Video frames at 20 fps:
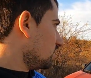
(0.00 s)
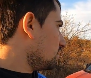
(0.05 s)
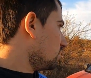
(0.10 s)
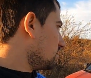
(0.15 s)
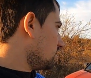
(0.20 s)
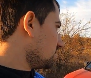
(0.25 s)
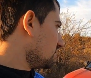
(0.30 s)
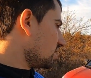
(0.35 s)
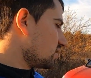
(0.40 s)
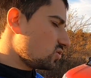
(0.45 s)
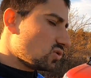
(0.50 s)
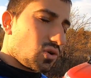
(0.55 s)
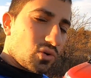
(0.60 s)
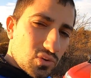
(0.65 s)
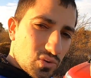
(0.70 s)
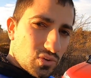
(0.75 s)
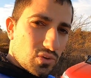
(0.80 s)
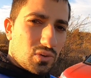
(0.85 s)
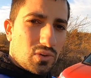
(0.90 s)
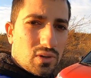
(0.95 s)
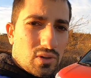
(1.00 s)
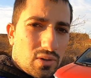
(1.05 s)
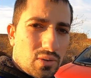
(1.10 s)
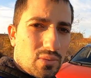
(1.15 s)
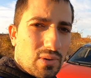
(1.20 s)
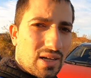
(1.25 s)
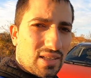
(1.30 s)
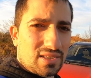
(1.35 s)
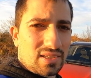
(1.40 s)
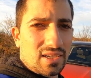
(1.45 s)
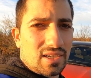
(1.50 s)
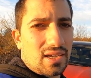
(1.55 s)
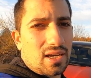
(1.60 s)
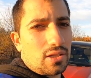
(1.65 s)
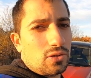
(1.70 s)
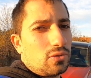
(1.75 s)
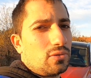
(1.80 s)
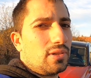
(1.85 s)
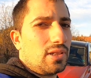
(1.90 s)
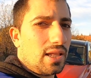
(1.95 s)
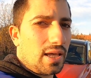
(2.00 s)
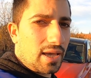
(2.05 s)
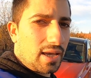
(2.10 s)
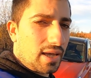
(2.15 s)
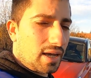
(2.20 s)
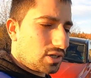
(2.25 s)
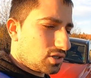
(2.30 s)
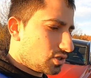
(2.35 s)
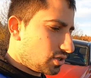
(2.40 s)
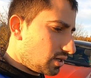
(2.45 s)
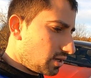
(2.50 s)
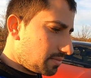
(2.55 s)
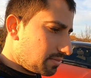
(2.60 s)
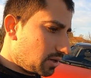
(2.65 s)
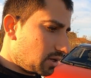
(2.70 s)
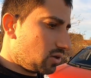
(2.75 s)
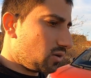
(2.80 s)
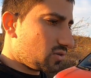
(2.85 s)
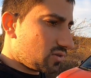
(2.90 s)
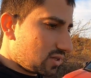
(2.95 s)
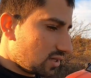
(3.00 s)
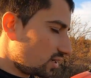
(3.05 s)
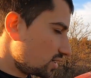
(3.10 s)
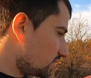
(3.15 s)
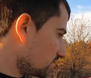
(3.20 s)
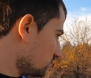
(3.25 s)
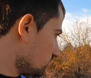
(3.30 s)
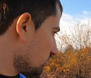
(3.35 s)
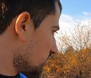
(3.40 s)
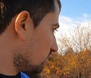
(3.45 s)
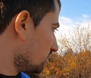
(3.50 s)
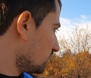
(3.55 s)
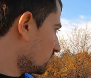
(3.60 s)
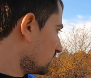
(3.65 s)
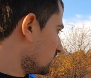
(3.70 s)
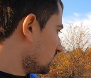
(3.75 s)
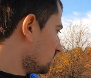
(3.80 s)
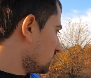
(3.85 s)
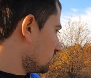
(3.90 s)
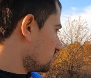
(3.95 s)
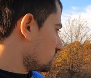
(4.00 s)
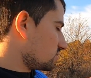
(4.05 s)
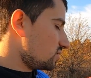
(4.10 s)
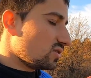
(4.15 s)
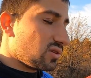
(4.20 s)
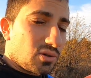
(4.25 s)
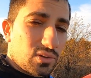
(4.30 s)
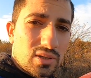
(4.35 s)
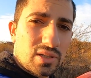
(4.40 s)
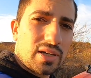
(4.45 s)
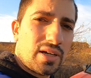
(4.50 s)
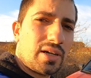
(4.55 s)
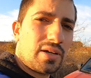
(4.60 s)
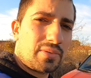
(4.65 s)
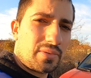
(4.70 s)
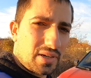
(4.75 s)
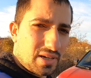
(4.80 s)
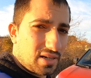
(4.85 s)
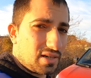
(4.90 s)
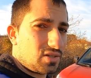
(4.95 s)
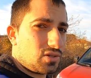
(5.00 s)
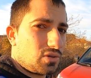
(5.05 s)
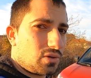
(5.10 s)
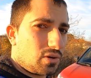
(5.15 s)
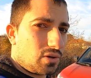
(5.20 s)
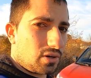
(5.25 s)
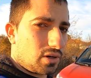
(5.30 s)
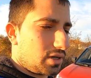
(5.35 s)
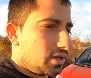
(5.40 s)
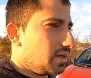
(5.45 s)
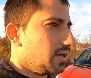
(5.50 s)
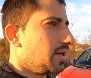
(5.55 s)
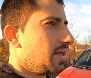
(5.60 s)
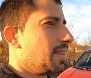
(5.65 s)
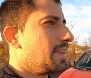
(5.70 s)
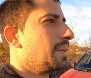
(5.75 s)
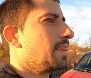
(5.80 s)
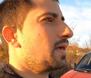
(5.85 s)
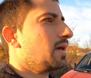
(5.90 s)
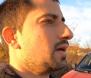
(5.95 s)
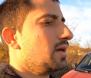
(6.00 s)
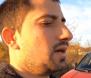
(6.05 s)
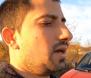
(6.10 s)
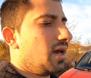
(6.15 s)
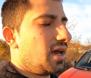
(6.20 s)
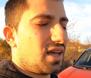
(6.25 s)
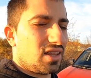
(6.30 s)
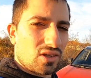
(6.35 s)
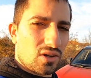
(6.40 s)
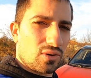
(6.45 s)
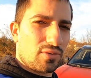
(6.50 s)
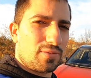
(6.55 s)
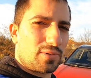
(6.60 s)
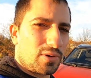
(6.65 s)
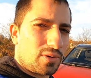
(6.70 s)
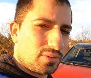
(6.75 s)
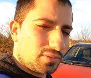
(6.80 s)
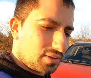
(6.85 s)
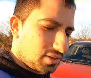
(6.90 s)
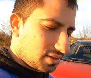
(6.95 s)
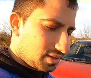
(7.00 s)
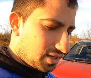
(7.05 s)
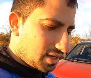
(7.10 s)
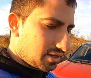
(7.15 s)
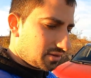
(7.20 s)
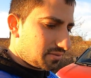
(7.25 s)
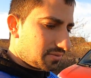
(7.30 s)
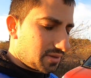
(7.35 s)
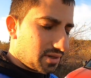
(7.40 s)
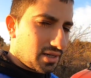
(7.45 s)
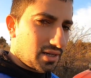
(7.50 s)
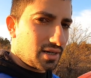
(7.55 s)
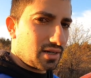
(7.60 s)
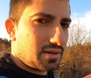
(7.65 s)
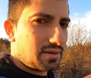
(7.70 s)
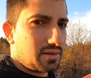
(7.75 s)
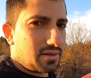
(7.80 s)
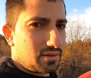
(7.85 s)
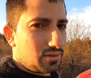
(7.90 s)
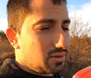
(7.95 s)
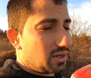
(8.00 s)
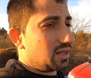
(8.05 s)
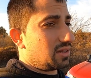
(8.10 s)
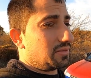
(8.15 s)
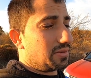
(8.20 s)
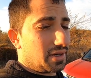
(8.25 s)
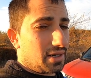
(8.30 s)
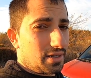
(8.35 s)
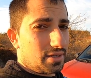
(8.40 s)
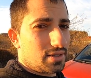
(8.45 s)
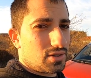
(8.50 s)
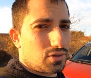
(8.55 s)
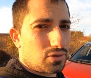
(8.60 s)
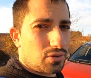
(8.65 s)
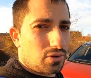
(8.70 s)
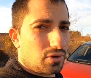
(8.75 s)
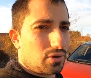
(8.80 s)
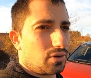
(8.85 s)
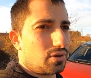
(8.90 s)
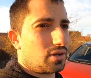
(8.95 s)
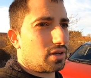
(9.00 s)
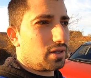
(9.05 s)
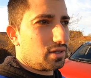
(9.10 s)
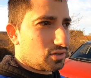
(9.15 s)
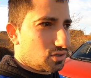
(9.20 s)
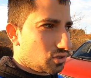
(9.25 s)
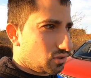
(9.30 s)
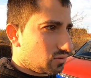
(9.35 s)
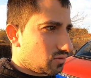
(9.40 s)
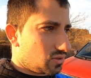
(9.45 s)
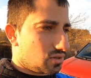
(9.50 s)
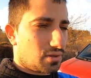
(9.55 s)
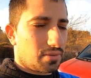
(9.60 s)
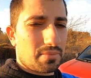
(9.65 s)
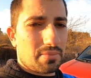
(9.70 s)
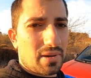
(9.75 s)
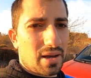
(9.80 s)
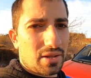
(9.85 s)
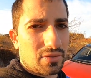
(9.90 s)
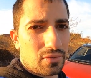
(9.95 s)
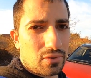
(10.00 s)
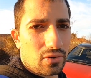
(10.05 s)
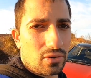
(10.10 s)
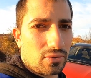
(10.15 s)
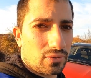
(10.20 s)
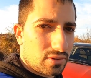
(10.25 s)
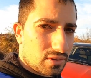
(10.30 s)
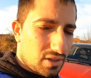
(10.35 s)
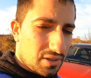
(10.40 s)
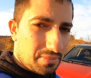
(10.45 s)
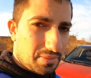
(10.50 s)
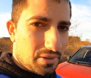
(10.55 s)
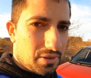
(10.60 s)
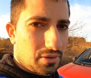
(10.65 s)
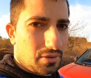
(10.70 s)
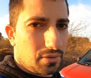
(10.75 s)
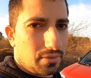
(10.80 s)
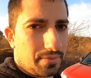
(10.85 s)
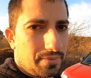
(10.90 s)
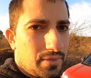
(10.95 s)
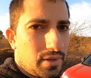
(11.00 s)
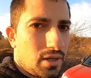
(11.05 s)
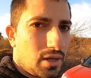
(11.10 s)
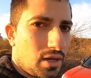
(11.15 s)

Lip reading: That's also one thing I don't like, actually, because the clutch is not really strong, and off-road you can really destroy your clutch on some bad roads uphill.